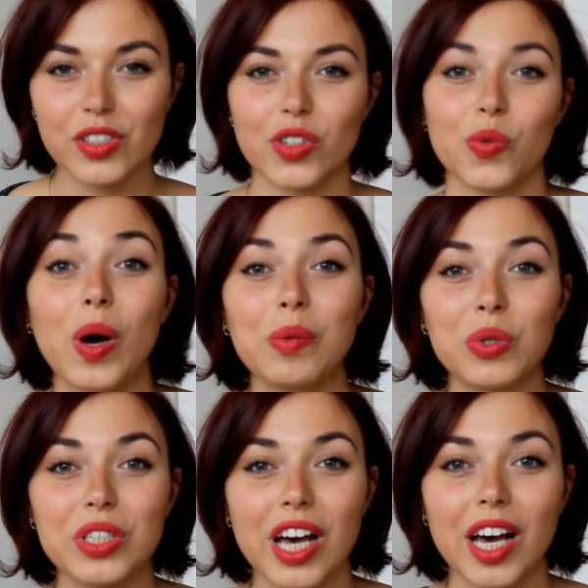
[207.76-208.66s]
So one
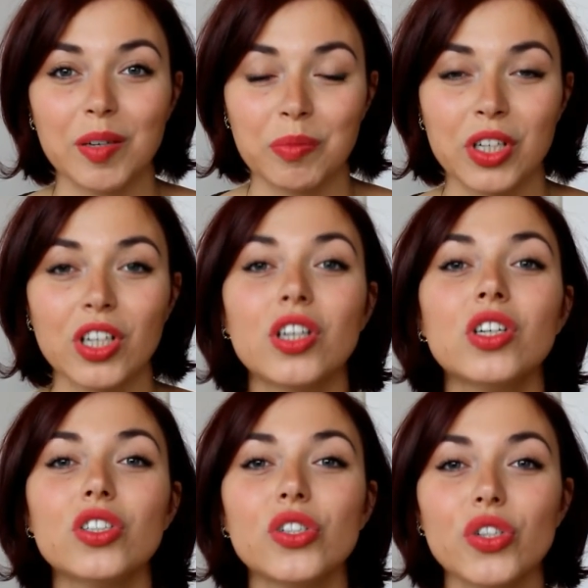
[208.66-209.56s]
more time,
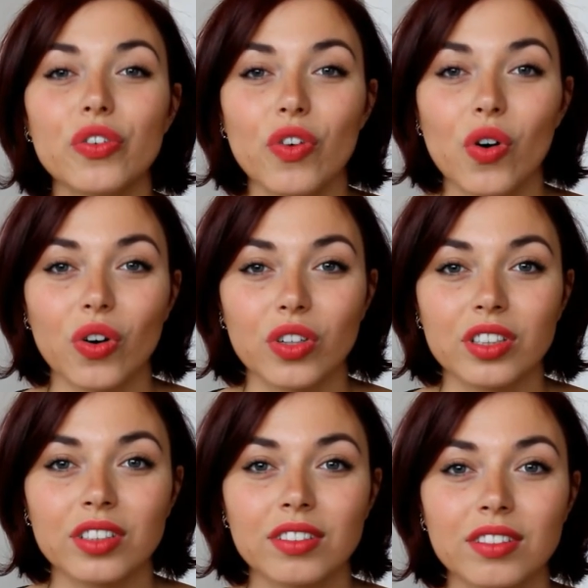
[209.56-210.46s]
Siobhan.
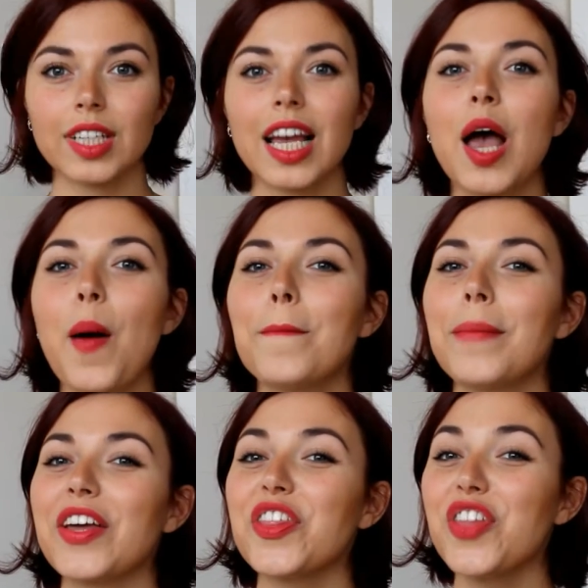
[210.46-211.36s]

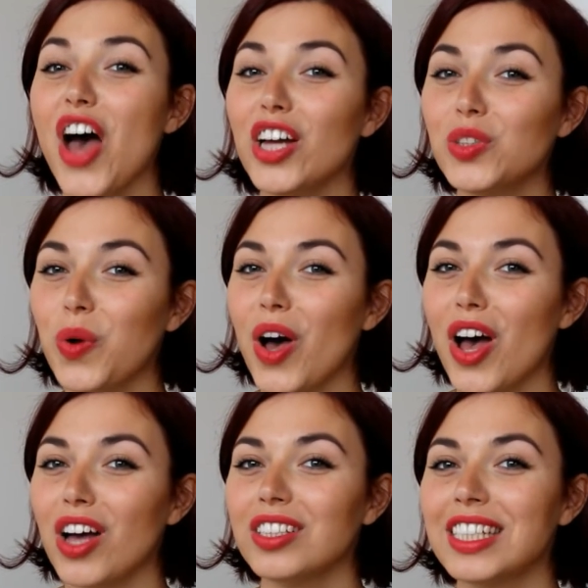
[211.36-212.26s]
My third
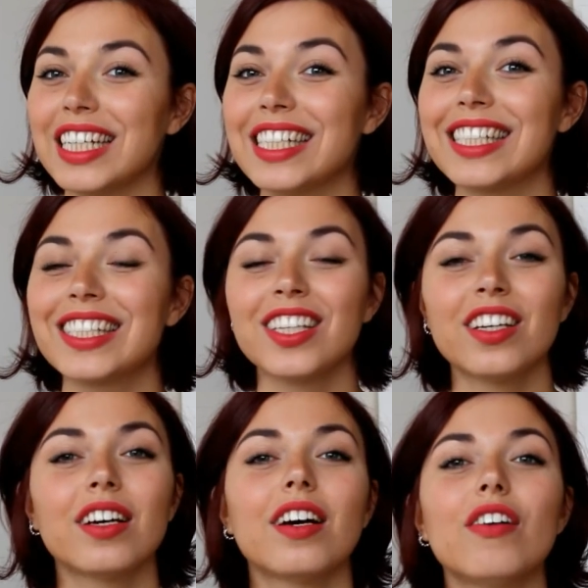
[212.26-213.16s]
word is
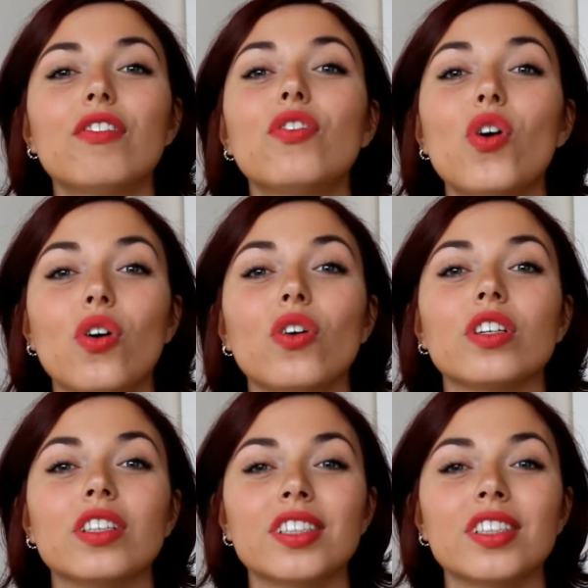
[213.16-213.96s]
Vaughan.